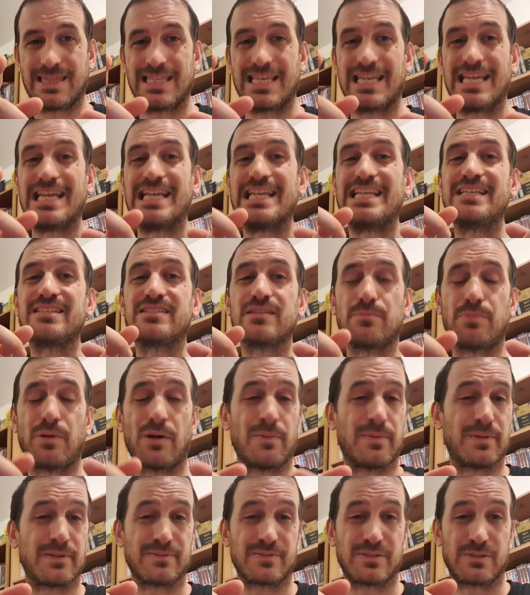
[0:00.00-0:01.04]
it is a
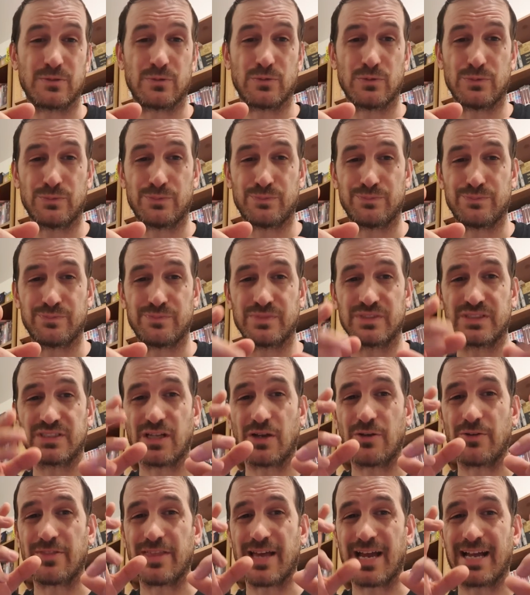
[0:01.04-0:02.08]
pop-up store.
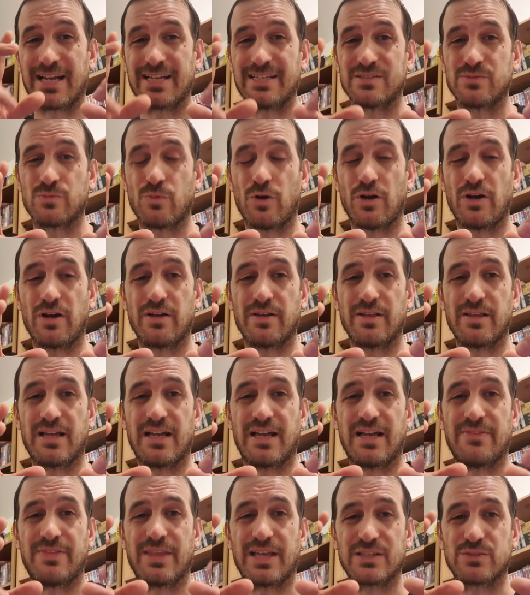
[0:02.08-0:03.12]
So that is what,
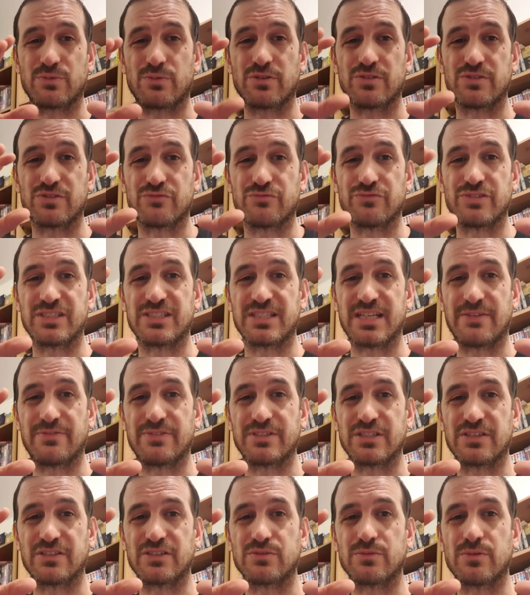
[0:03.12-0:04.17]
I, and that's what it was originally
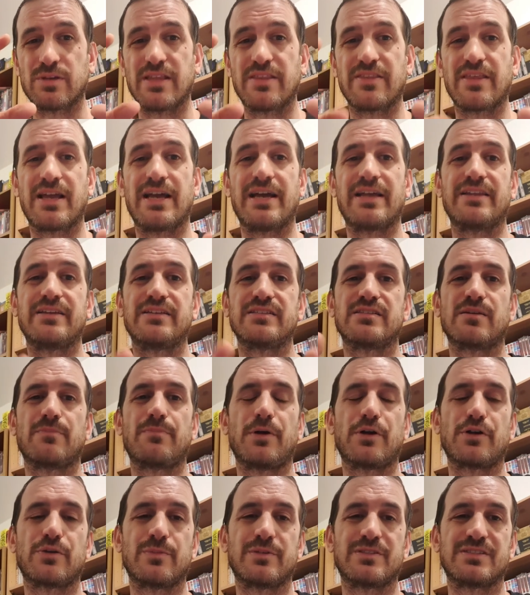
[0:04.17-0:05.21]
advertised with. And it's a
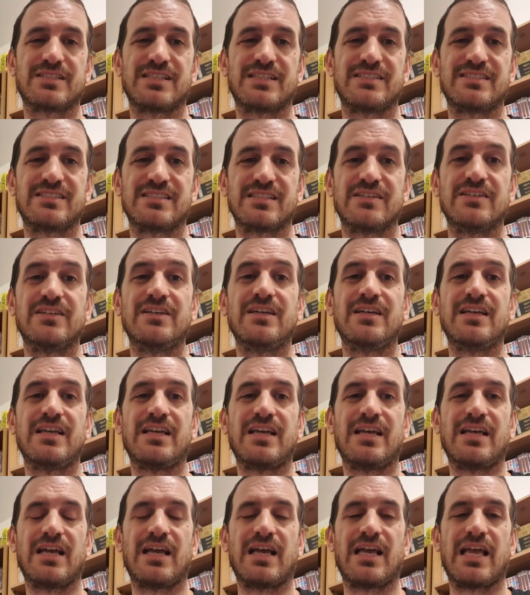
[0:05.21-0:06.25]
Pokemon Center.
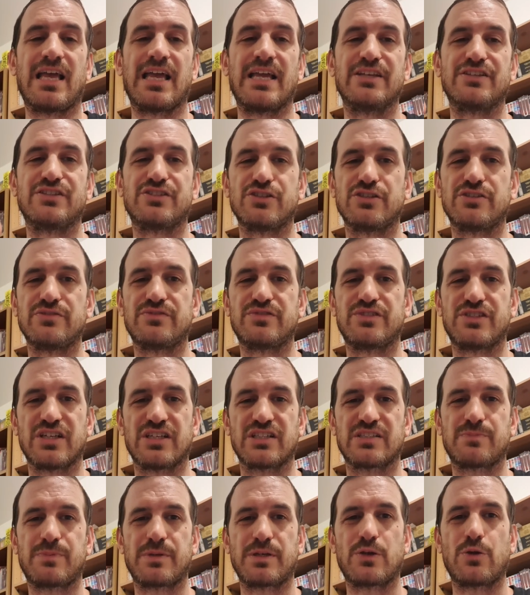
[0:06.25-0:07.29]
It should have
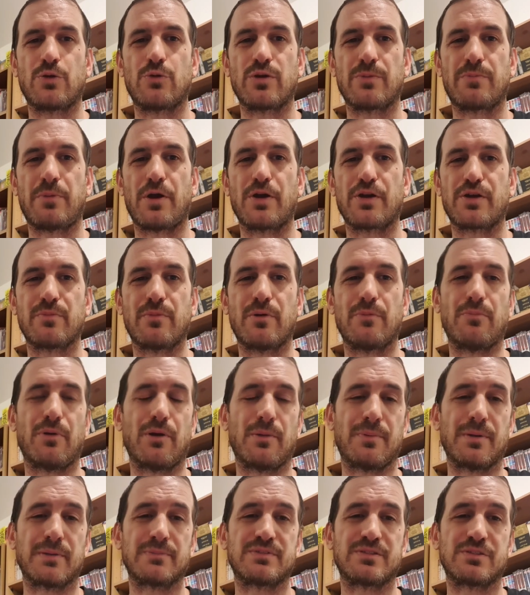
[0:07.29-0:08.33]
just been called a Pokemon
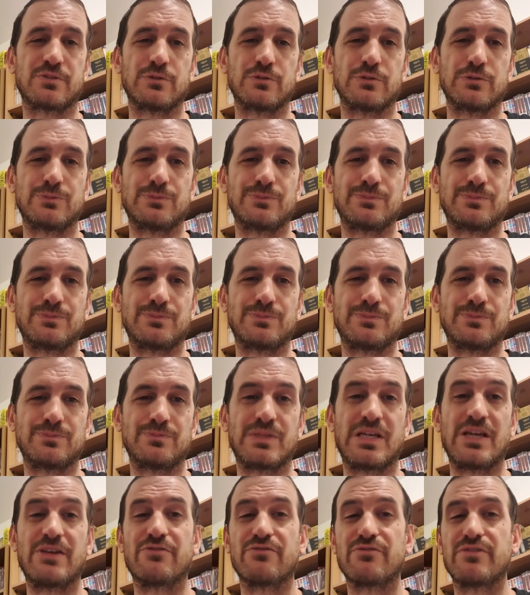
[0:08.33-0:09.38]
pop-up store.
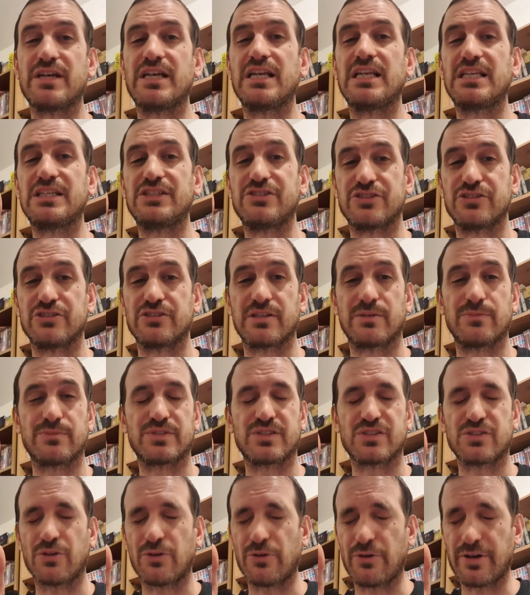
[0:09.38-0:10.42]
It really should. I'm
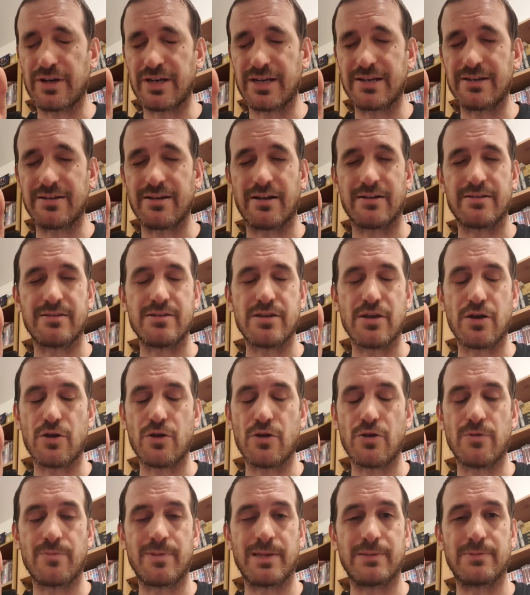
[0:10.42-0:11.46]
sorry. I
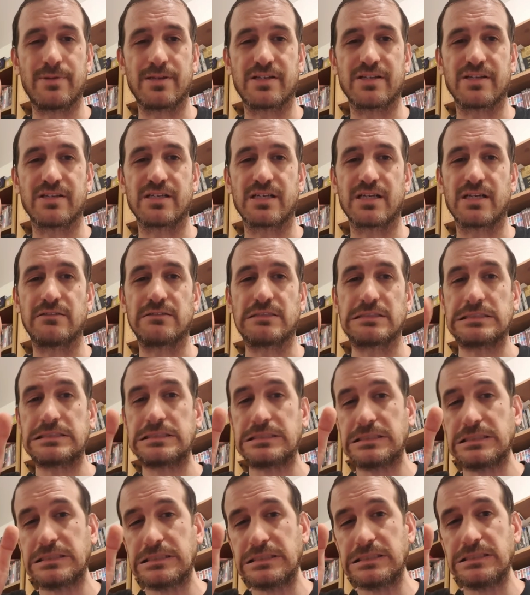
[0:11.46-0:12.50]
know people are going to go,
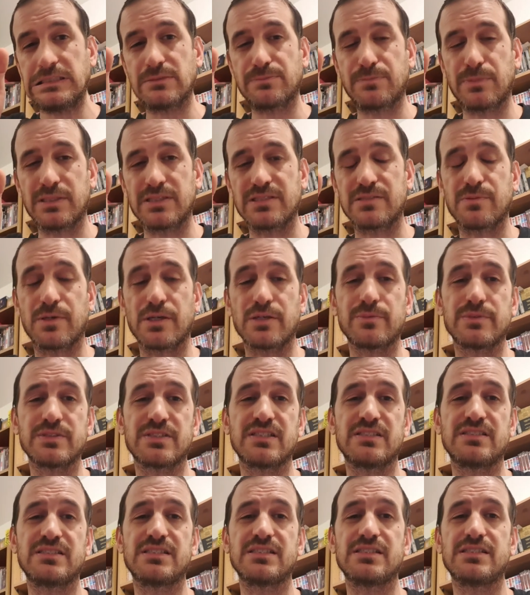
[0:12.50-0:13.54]
oh, but it's Pokemon
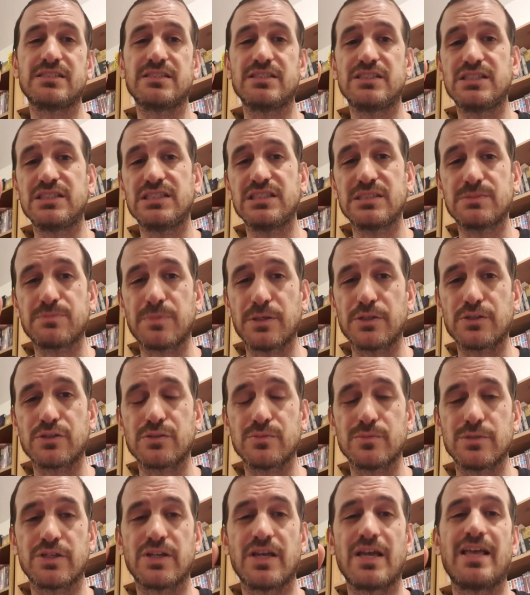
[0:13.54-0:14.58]
Center. Oh, it's
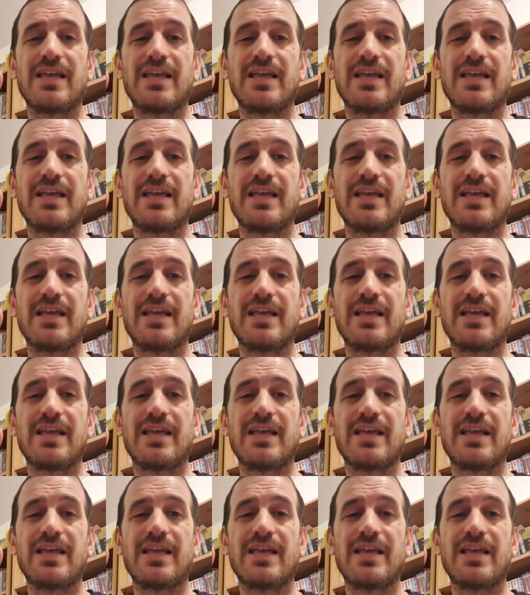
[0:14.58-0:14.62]
Pokemon